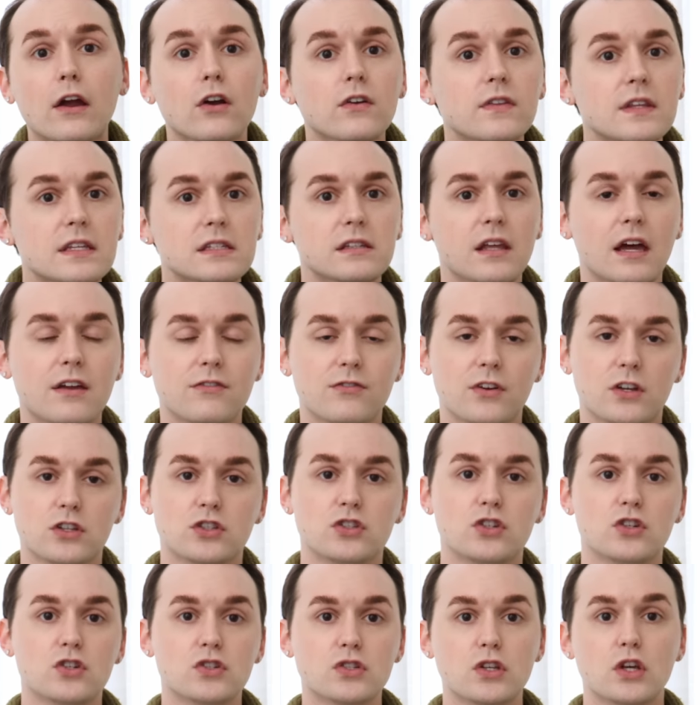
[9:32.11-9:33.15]
are these light
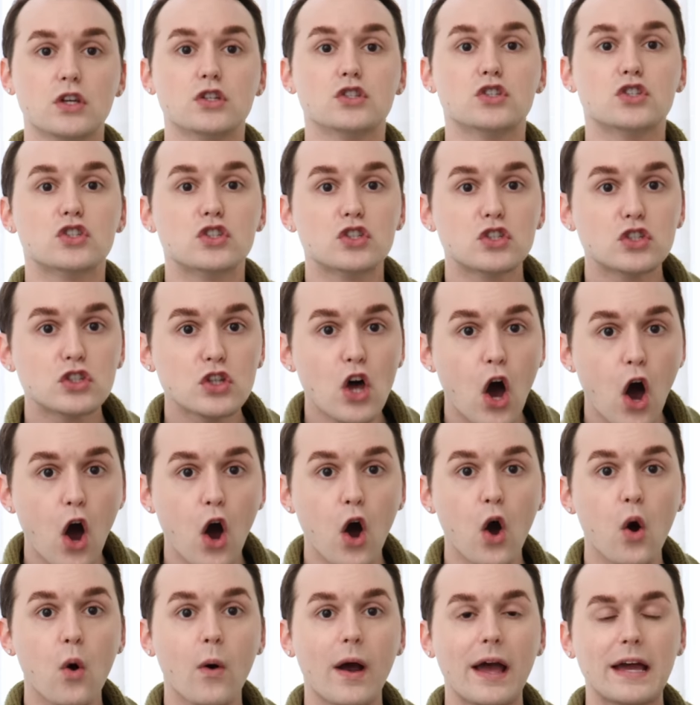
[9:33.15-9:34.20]
fixtures
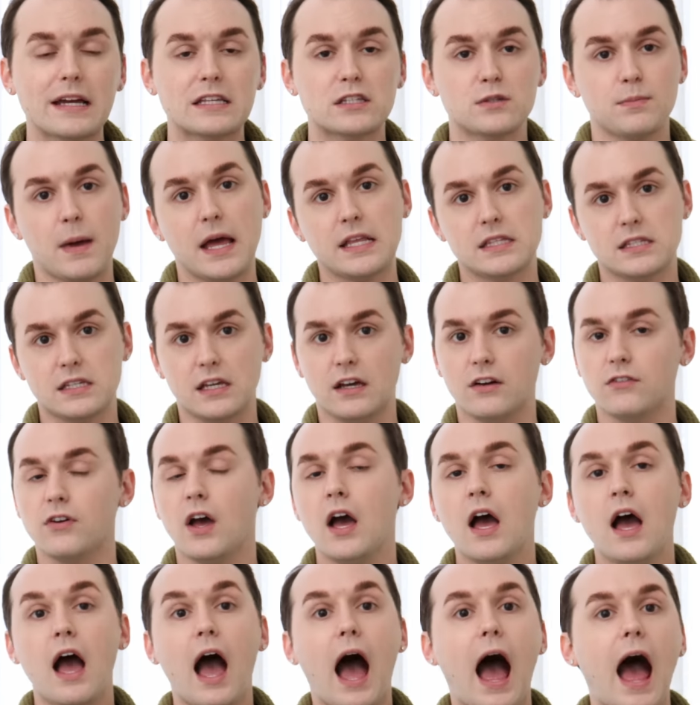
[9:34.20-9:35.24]
so expensive?
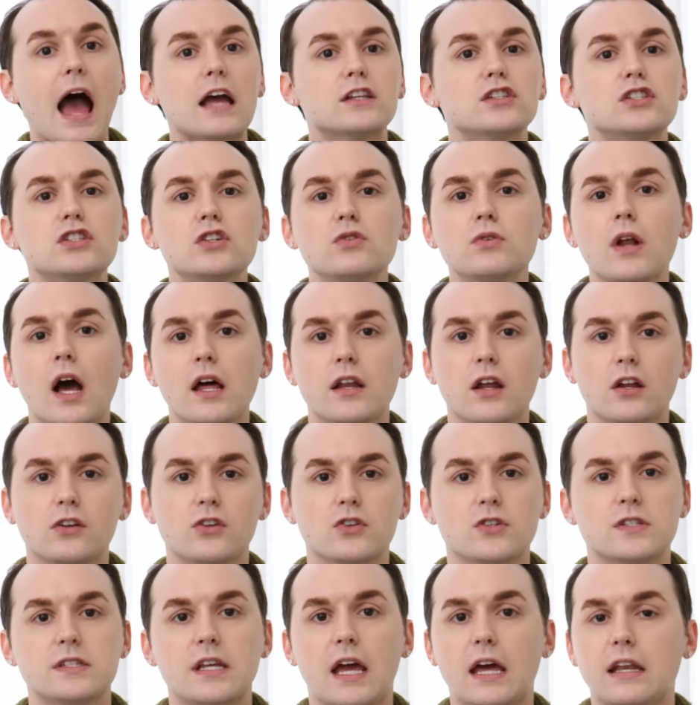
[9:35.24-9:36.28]
I do not
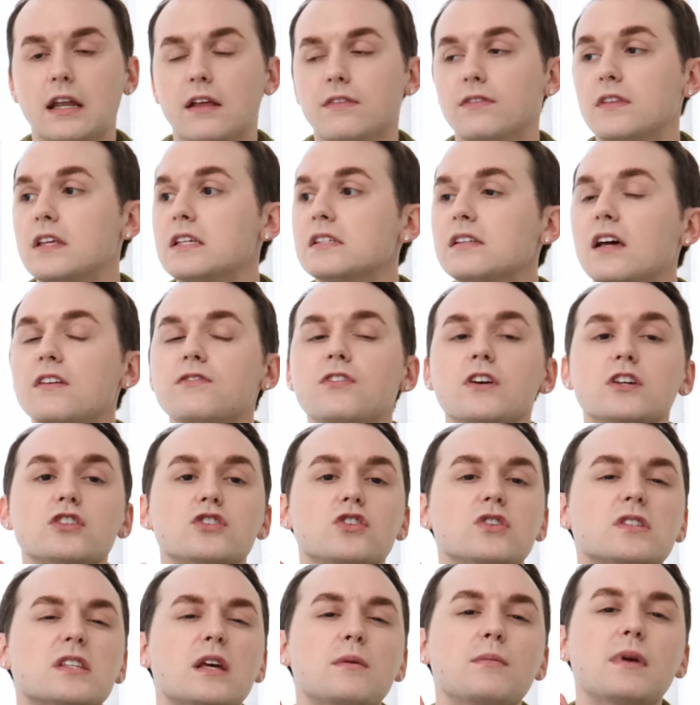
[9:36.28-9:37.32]
understand it. These light
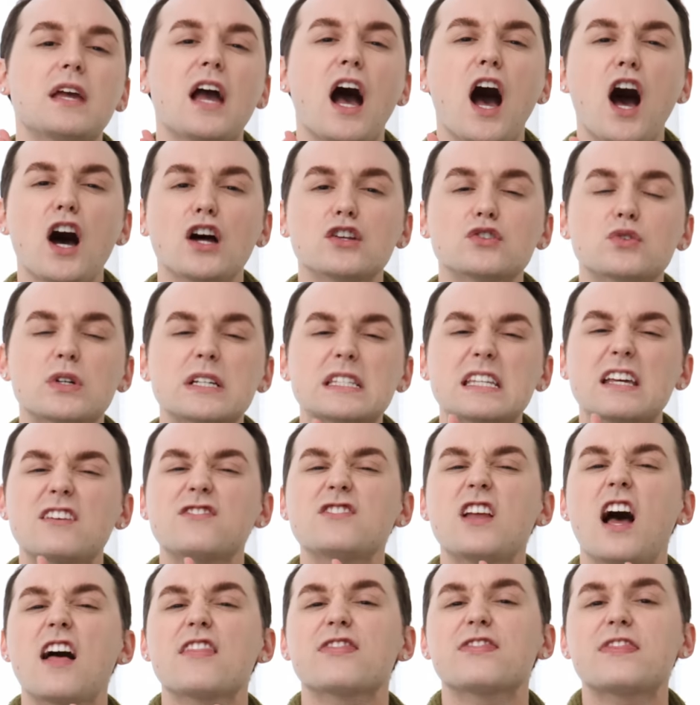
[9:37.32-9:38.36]
fixtures can be hundreds,
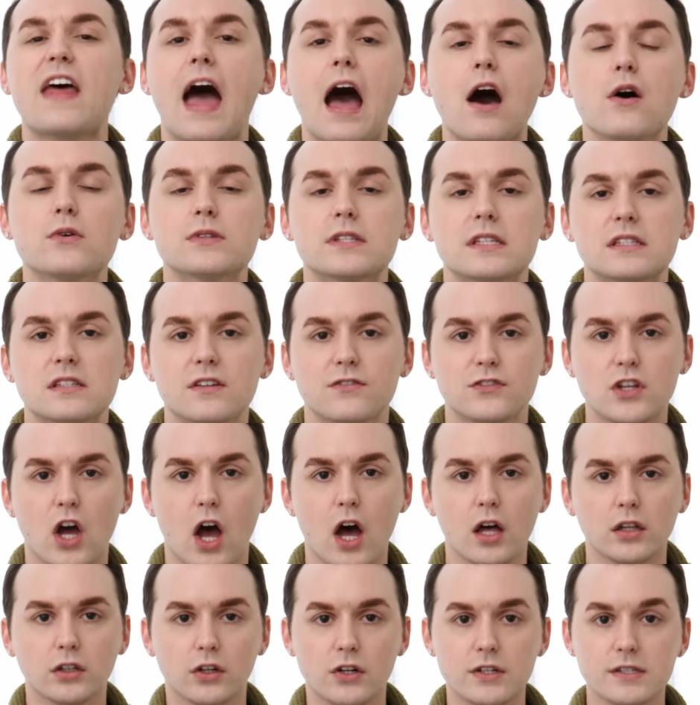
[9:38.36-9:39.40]
if not thousands of
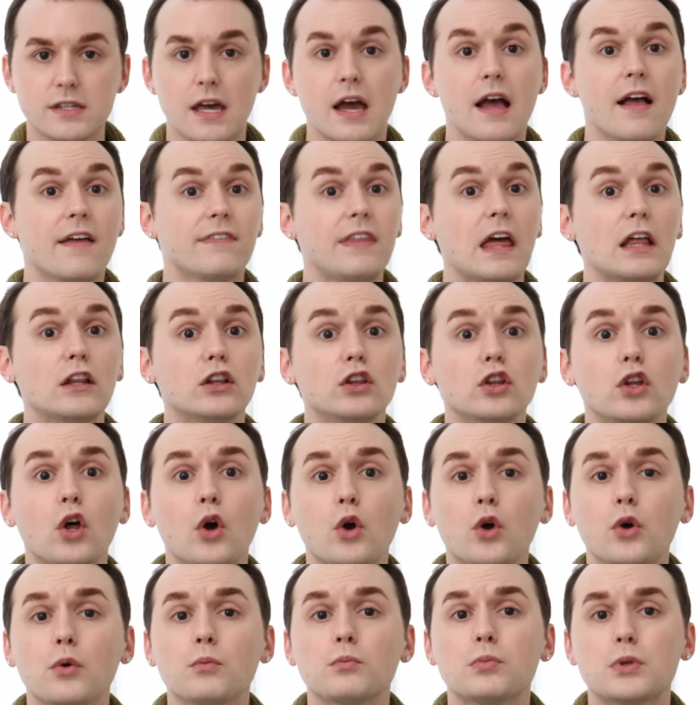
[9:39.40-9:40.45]
dollars. They
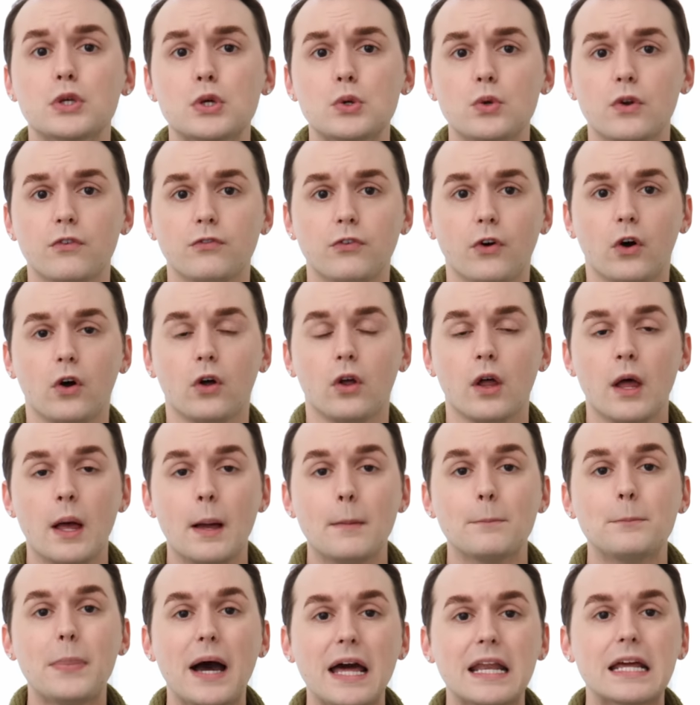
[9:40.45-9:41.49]
look beautiful,
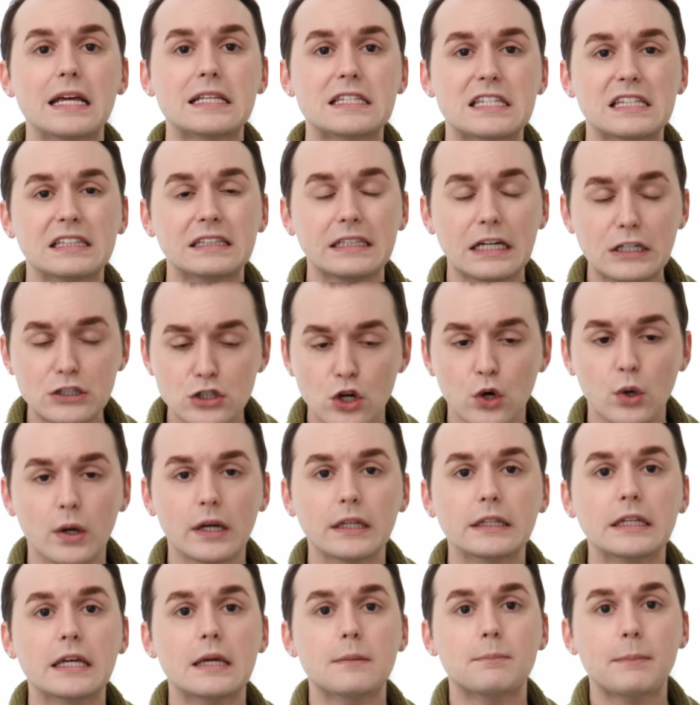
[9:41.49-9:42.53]
but it's
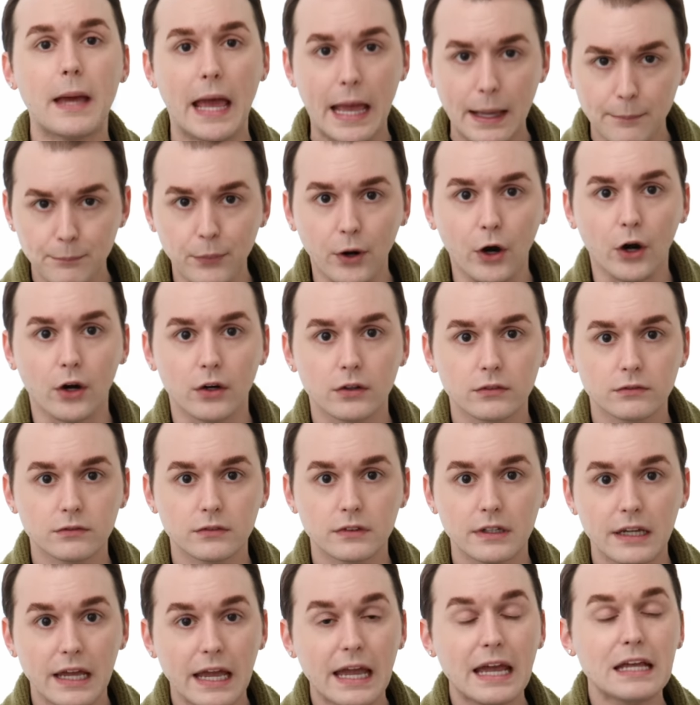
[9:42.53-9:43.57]
literally paper.
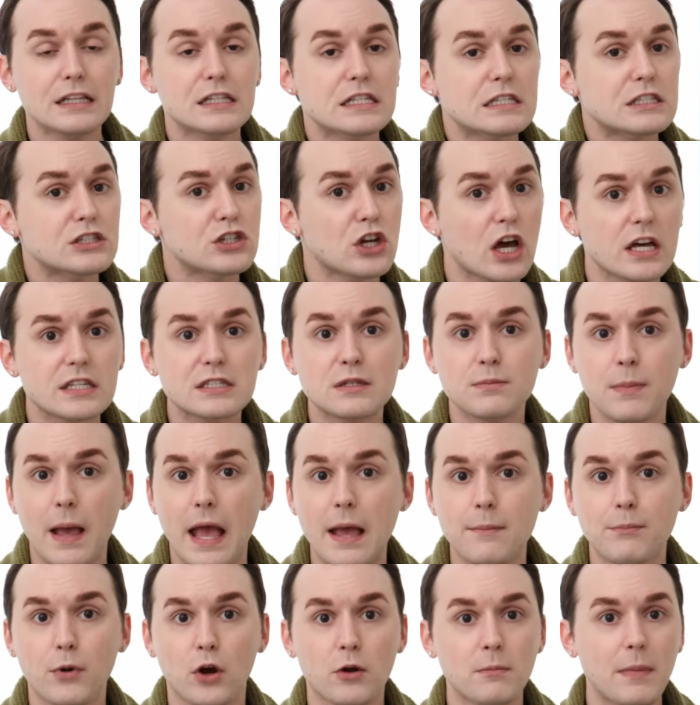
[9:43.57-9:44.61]
It's just
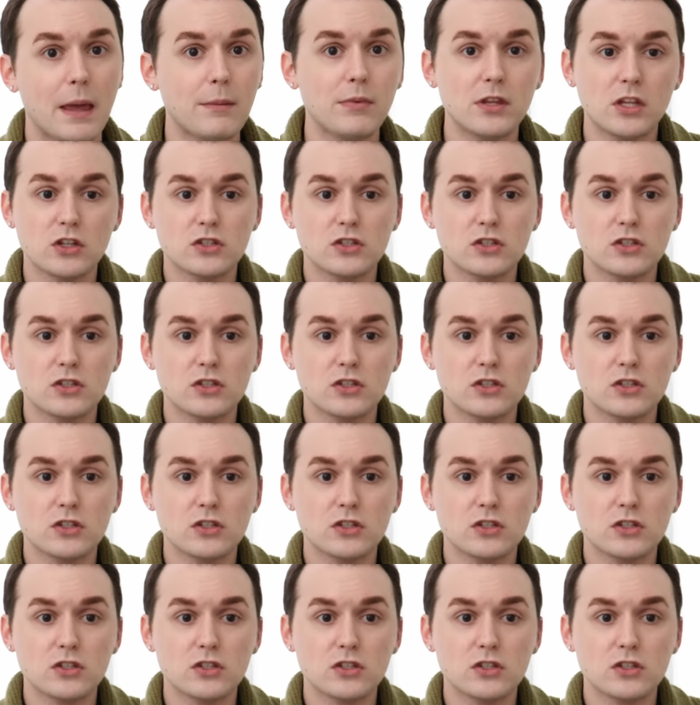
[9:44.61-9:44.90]
paper. Maybe